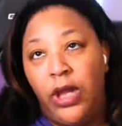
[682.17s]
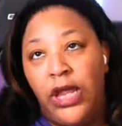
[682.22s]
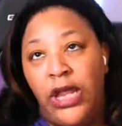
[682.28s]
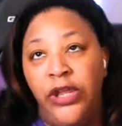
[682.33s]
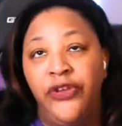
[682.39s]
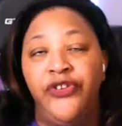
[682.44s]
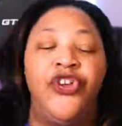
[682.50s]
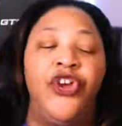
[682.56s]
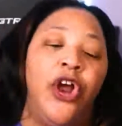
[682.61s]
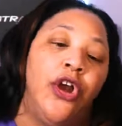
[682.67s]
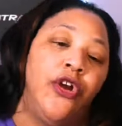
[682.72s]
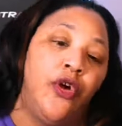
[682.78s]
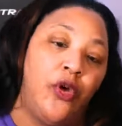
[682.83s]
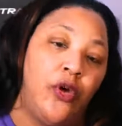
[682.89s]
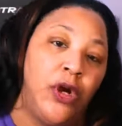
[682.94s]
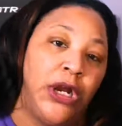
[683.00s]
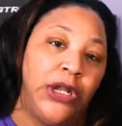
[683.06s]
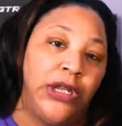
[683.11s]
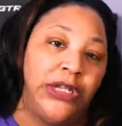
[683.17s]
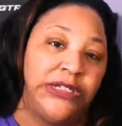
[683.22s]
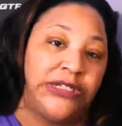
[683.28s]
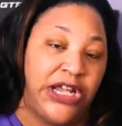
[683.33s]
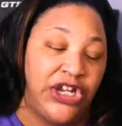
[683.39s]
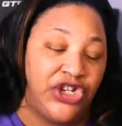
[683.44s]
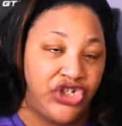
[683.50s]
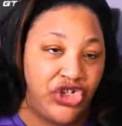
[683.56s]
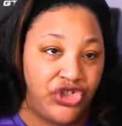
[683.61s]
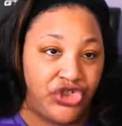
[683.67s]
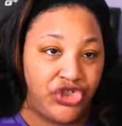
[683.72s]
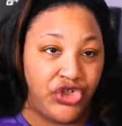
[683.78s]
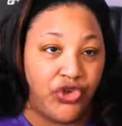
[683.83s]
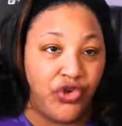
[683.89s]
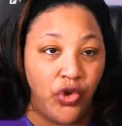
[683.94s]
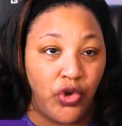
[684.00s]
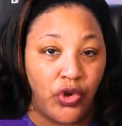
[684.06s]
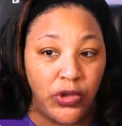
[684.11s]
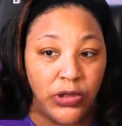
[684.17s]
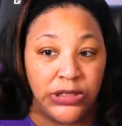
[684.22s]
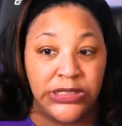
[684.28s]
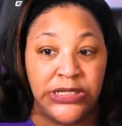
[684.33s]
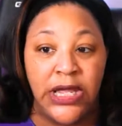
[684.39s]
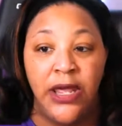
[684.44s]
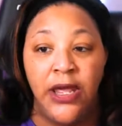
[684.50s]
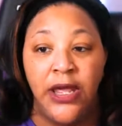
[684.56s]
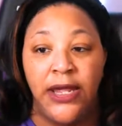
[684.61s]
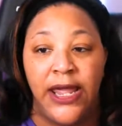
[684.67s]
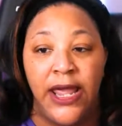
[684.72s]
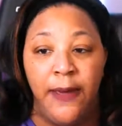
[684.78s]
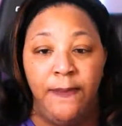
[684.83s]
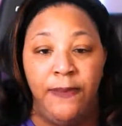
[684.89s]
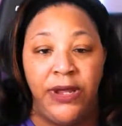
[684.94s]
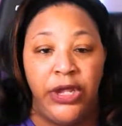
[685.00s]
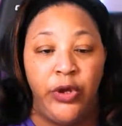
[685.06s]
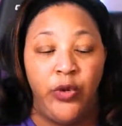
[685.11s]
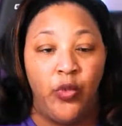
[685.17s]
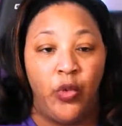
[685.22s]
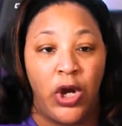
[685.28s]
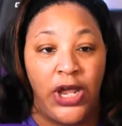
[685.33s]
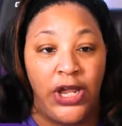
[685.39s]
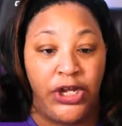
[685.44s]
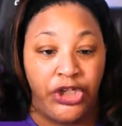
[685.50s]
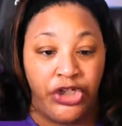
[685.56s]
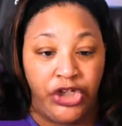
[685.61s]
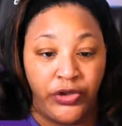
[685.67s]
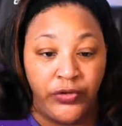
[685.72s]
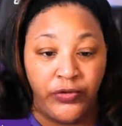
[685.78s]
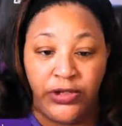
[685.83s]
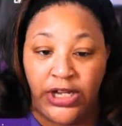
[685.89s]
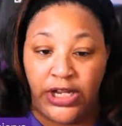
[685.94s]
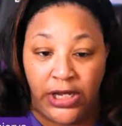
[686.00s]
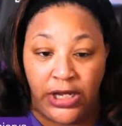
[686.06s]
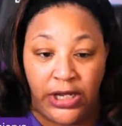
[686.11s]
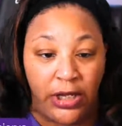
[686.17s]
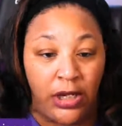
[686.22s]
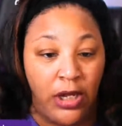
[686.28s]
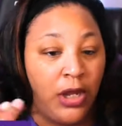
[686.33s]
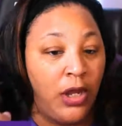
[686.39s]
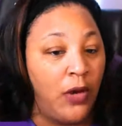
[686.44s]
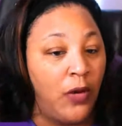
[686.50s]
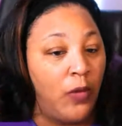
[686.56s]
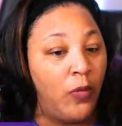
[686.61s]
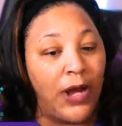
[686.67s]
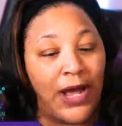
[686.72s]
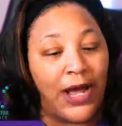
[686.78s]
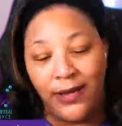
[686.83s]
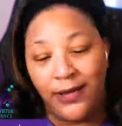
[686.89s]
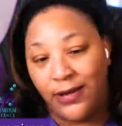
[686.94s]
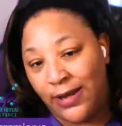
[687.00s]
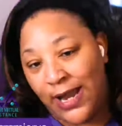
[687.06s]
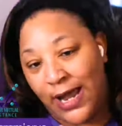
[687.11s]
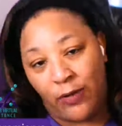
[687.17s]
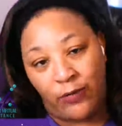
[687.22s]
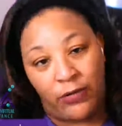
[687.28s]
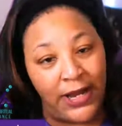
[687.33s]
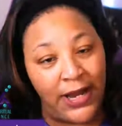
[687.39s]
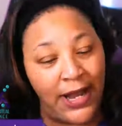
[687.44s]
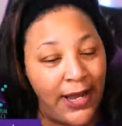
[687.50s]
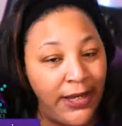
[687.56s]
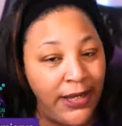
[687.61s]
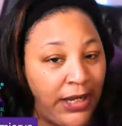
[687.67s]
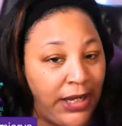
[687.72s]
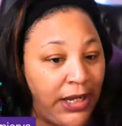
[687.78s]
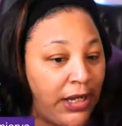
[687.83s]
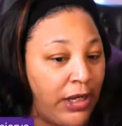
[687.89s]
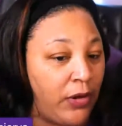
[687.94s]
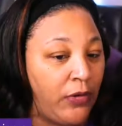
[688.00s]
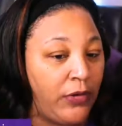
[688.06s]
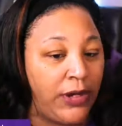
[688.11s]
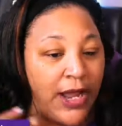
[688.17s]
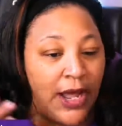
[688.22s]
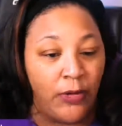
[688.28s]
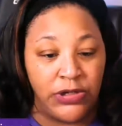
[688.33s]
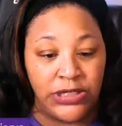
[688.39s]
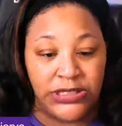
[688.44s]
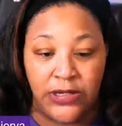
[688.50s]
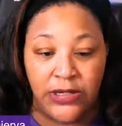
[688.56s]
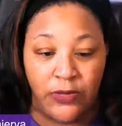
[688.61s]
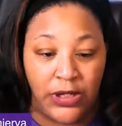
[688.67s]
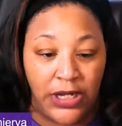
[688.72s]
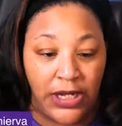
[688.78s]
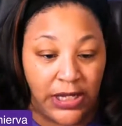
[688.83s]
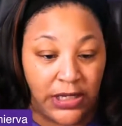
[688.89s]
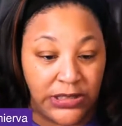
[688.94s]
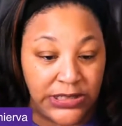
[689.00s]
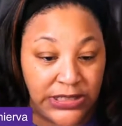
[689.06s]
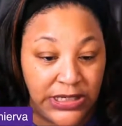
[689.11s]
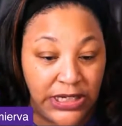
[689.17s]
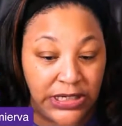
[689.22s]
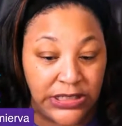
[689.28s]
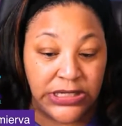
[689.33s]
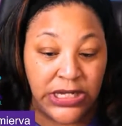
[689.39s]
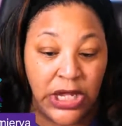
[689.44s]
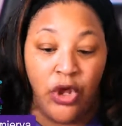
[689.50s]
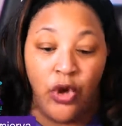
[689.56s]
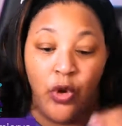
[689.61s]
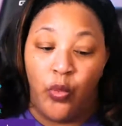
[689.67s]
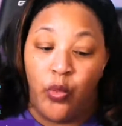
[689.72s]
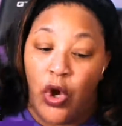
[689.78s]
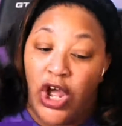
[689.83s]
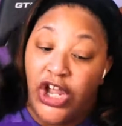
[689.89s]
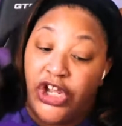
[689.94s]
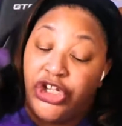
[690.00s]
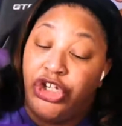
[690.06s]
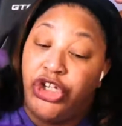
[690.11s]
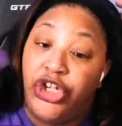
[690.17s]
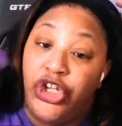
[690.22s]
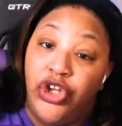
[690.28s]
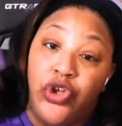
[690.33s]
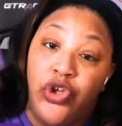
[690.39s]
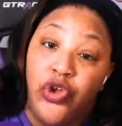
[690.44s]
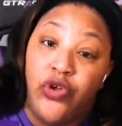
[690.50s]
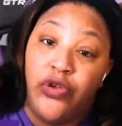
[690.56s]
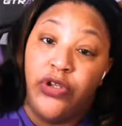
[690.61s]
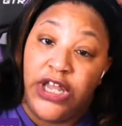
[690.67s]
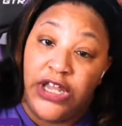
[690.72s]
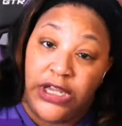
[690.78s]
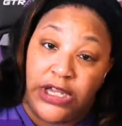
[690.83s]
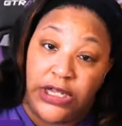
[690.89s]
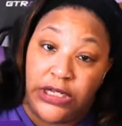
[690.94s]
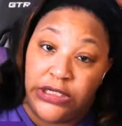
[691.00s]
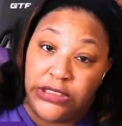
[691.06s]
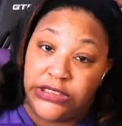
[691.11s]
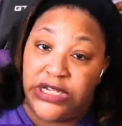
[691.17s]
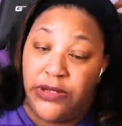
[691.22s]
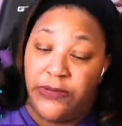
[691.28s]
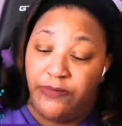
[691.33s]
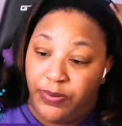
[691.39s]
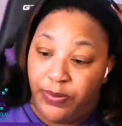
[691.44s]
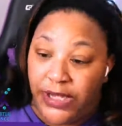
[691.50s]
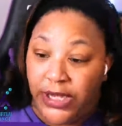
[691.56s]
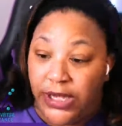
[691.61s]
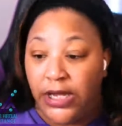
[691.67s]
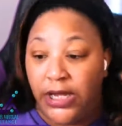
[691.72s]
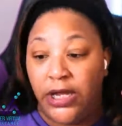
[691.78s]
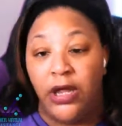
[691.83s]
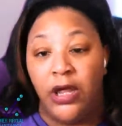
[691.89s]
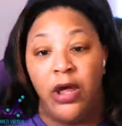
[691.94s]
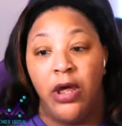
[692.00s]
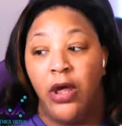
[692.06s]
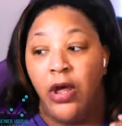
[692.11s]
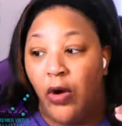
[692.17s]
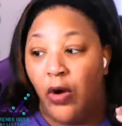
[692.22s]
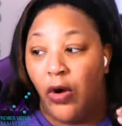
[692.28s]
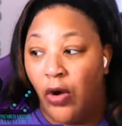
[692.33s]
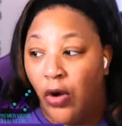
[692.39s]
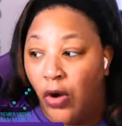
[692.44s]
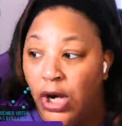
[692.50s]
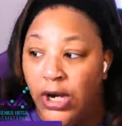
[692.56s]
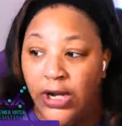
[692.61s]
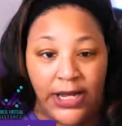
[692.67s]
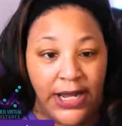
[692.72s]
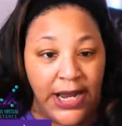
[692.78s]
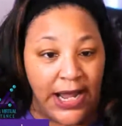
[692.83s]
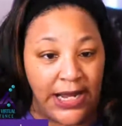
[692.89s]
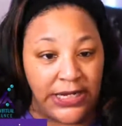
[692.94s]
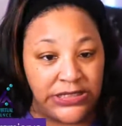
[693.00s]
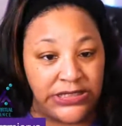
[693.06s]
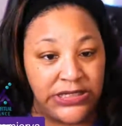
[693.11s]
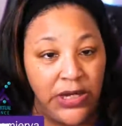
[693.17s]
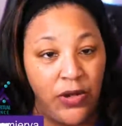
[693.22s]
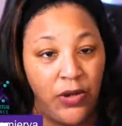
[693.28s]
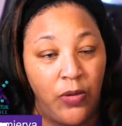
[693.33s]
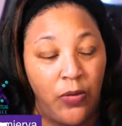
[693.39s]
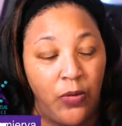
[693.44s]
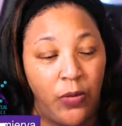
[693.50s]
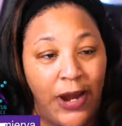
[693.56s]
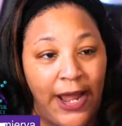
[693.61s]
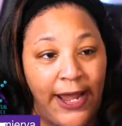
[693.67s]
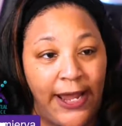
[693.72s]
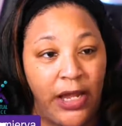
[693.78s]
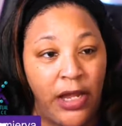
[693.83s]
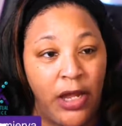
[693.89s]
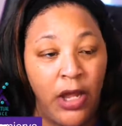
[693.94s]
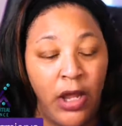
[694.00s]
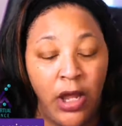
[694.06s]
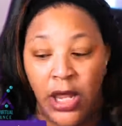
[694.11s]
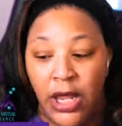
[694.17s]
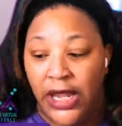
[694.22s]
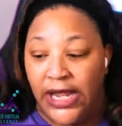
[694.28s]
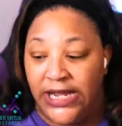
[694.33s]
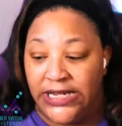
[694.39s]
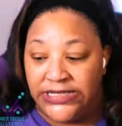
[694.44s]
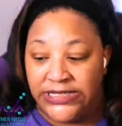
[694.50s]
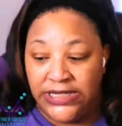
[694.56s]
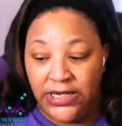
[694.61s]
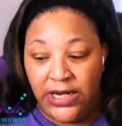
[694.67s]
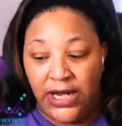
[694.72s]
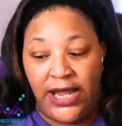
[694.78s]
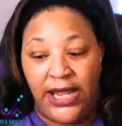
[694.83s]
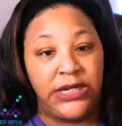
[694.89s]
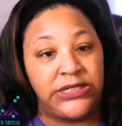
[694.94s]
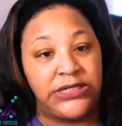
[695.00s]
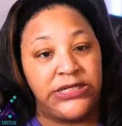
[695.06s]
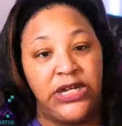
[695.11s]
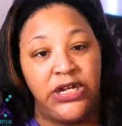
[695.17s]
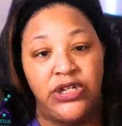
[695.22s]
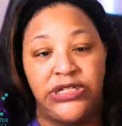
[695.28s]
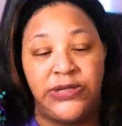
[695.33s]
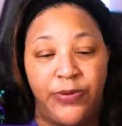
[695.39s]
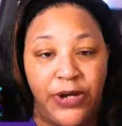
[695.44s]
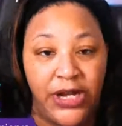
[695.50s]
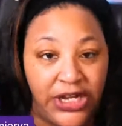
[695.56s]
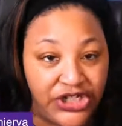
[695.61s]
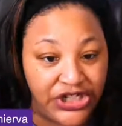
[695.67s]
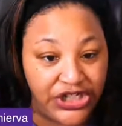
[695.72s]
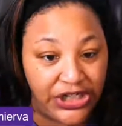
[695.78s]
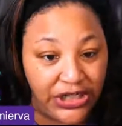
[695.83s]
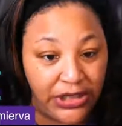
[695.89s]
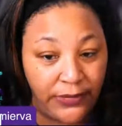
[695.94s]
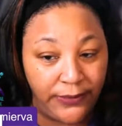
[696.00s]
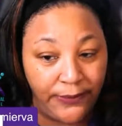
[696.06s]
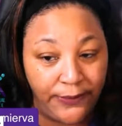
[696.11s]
internal organization tools can be what you need, what not what I need, not what someone else needs. What you need to be organized, right? Is it an Excel spreadsheet?